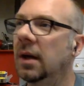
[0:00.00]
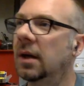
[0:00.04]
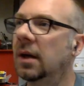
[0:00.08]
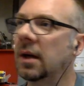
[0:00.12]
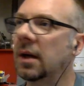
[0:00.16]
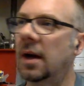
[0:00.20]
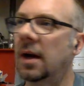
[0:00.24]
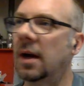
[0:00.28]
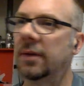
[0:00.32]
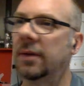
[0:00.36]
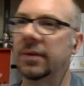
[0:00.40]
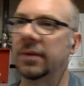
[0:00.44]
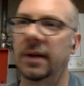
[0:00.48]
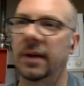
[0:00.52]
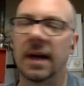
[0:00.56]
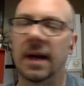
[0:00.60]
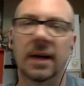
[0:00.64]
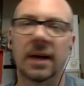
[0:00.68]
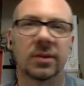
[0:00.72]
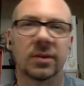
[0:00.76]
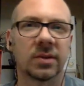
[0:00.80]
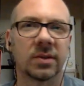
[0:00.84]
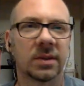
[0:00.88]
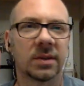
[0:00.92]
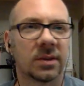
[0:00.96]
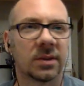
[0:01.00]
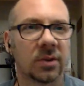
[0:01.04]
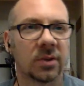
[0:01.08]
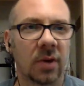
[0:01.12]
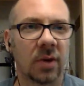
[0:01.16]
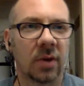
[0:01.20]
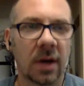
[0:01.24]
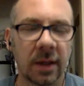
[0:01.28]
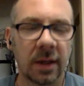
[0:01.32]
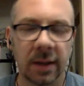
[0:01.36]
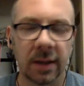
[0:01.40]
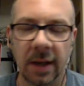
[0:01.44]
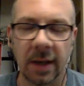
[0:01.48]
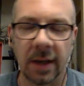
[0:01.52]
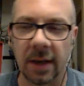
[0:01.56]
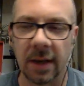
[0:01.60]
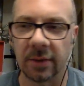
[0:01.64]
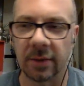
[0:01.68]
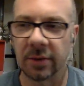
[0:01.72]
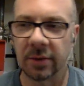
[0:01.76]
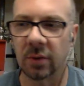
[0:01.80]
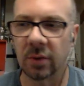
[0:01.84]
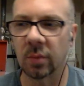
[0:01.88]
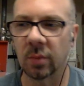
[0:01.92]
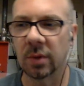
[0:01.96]
coffee houses, grinding out
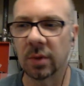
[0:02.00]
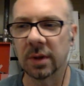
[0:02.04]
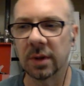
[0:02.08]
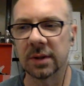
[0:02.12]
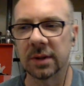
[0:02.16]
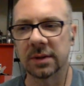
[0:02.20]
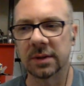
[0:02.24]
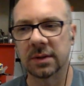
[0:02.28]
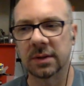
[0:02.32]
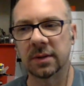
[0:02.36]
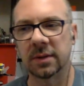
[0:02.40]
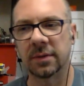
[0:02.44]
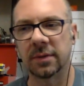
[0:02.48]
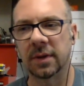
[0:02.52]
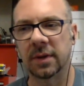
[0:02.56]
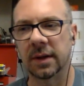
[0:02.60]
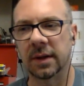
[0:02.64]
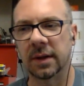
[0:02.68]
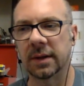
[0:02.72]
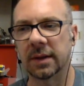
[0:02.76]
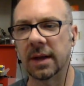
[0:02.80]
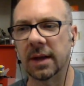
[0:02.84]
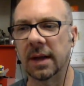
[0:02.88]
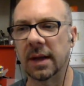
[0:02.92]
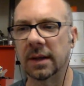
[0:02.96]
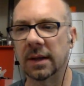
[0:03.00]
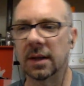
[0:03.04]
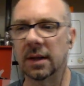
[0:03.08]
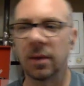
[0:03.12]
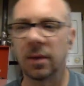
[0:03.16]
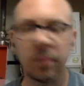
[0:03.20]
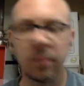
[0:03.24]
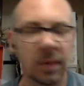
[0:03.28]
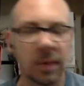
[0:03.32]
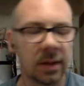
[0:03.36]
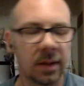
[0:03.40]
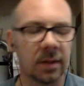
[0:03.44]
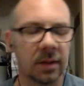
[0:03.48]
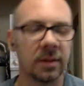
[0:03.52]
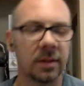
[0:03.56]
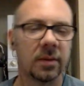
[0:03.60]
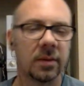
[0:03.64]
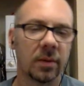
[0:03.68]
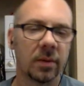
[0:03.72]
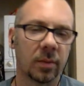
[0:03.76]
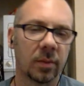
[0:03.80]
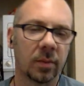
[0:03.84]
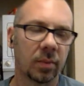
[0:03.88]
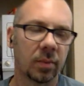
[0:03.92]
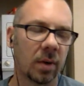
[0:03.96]
their work and stuff like that, committed
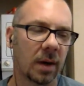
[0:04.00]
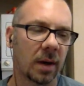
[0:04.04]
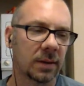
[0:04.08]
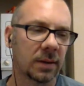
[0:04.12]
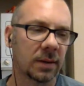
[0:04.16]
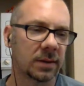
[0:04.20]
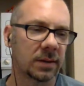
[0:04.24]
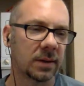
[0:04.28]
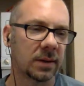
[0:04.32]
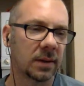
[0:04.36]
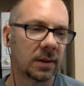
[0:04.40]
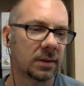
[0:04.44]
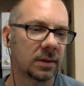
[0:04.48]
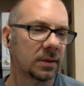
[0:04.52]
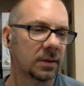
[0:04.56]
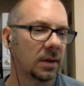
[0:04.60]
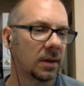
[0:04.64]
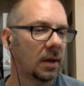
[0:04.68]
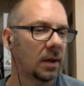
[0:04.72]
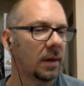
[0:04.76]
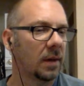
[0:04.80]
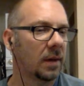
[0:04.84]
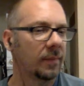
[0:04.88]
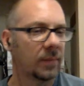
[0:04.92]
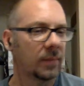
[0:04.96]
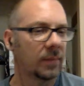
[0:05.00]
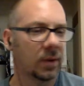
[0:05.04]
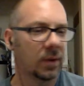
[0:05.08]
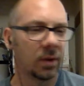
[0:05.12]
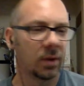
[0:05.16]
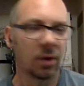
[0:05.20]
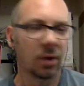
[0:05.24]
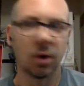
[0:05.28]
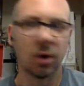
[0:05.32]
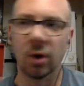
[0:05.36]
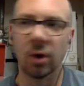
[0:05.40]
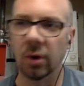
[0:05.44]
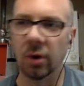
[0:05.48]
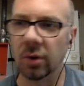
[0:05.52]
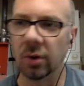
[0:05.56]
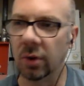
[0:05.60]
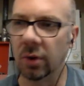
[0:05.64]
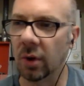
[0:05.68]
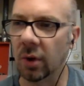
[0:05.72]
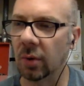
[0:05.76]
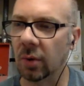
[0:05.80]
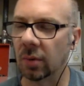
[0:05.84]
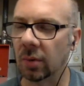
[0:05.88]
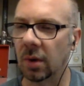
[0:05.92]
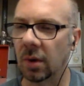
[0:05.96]
to the process,
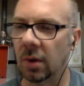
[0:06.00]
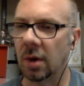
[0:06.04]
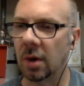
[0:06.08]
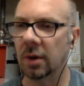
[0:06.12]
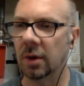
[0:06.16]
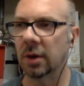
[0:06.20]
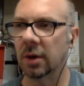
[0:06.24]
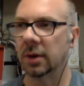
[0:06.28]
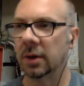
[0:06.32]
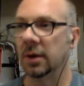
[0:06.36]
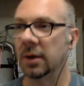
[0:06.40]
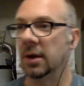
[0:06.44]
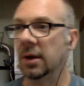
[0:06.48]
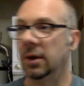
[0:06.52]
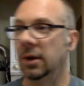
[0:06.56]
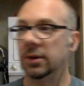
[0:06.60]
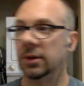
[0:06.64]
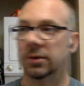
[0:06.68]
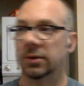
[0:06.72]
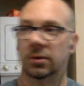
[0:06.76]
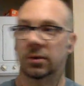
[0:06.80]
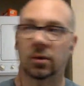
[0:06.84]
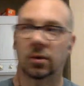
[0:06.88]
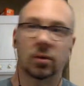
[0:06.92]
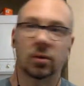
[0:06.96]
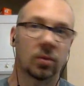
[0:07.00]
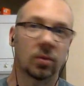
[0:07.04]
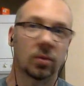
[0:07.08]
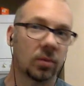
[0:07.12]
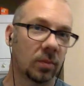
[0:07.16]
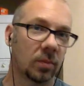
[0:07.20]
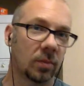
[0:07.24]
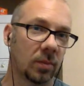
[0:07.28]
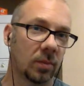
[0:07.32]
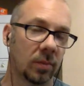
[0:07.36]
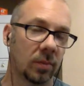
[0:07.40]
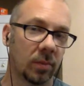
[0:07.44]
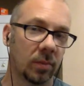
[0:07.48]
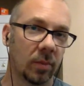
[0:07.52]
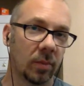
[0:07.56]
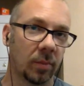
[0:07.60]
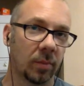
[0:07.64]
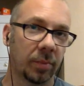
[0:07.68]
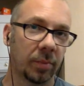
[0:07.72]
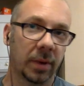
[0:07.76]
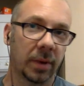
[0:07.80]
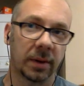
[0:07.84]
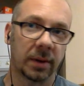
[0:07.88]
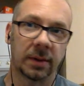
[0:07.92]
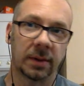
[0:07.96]
go longer. So,
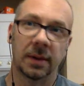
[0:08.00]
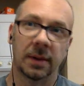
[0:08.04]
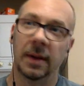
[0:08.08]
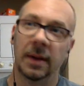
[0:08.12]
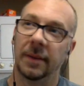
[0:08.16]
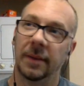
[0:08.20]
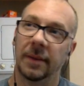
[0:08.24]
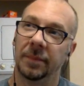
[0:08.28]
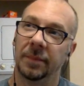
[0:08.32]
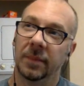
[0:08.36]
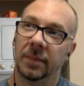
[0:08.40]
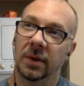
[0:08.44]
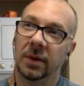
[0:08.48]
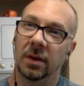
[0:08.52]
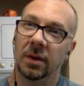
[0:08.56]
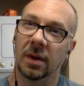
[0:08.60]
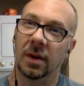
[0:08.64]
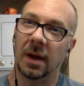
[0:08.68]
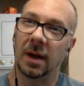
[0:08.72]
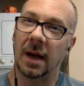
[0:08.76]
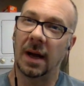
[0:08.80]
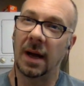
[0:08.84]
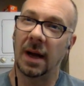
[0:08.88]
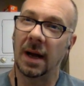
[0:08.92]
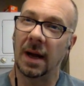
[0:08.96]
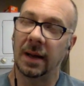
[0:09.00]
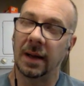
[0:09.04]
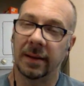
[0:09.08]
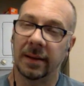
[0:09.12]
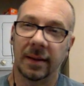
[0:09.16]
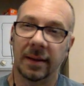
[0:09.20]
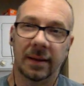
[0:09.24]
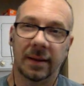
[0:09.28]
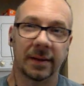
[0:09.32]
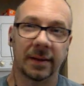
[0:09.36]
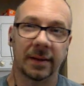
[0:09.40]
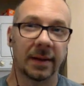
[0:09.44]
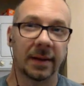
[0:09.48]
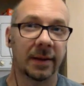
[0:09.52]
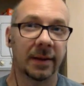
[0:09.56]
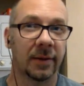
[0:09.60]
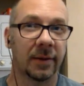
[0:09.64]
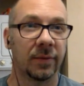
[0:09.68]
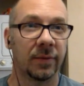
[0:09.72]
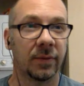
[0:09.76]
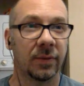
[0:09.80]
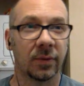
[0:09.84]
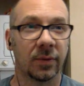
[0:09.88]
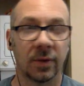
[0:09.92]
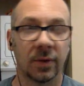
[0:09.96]
but I think that
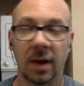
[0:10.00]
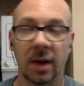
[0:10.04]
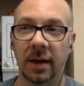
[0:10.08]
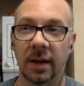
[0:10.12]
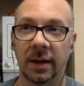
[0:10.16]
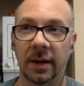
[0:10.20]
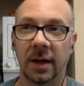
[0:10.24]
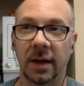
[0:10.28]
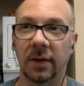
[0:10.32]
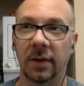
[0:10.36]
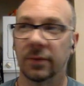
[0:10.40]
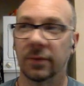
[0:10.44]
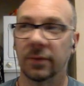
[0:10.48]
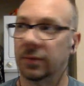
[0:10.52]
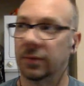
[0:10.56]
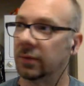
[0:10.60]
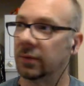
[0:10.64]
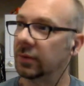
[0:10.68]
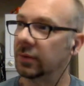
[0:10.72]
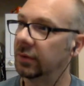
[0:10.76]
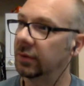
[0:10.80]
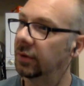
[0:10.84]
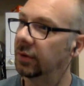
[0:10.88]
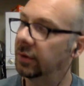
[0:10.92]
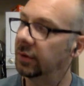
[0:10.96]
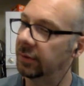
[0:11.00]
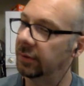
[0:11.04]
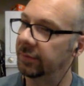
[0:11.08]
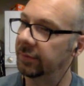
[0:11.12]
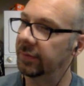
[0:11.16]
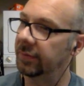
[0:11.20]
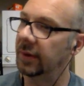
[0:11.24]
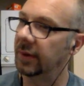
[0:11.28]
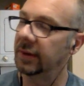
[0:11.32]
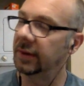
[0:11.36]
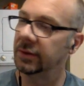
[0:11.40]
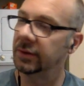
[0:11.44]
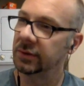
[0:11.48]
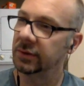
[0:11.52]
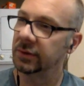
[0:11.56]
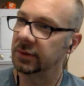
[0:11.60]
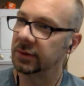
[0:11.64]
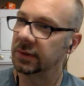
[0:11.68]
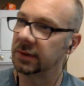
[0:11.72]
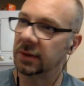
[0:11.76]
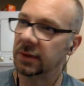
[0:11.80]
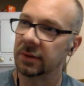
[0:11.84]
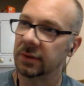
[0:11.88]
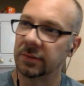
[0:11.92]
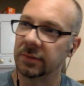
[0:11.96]
if you're not careful, you can find
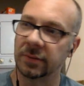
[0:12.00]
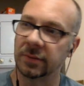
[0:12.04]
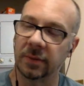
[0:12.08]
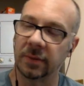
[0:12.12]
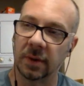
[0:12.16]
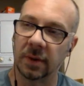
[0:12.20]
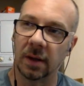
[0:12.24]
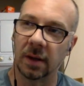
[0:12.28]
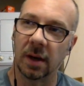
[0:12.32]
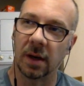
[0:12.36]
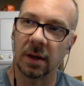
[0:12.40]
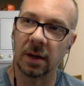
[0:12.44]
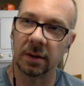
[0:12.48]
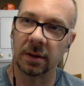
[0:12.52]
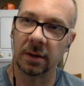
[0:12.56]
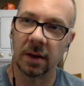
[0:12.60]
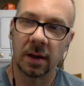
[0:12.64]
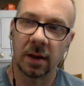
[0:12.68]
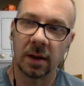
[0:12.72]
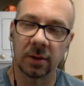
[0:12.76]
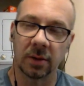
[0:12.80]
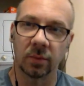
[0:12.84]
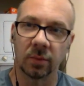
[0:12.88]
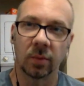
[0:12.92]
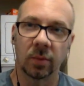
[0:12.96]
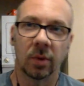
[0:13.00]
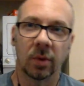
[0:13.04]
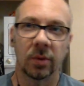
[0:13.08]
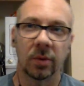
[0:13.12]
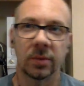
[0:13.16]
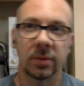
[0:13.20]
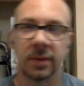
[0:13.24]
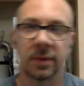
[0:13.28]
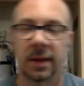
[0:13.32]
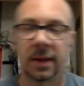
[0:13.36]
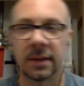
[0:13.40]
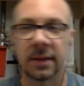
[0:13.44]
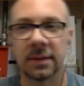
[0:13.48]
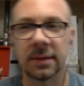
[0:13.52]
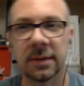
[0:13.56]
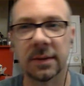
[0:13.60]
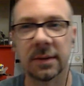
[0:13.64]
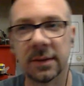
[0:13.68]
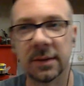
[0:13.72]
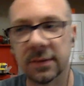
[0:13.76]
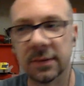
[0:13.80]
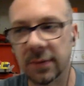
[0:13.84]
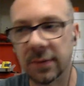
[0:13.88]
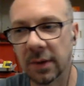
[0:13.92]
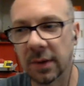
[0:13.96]
yourself on a road that
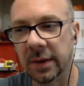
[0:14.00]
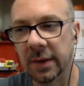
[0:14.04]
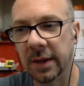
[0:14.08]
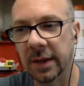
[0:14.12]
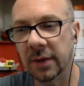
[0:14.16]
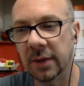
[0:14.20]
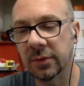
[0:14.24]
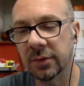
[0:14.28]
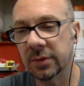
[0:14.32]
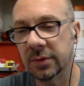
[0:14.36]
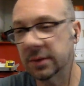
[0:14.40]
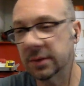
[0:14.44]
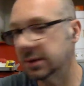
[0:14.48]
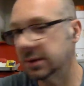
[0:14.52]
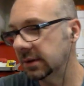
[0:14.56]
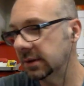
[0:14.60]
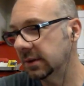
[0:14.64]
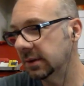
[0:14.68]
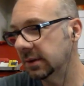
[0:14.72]
is very dangerous,